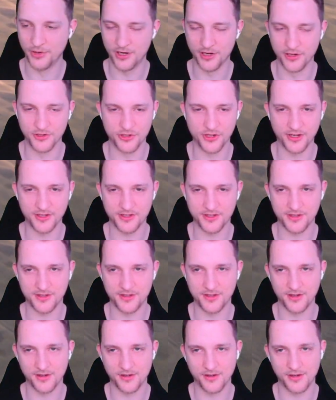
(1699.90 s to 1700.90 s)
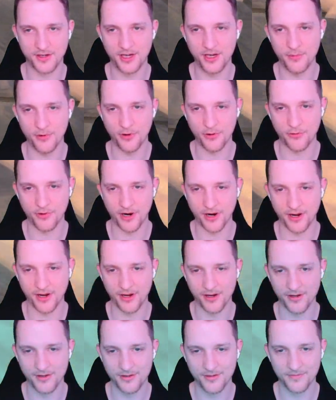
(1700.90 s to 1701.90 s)
We can just keep on
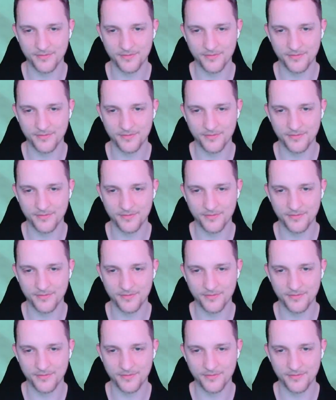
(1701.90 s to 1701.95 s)
running.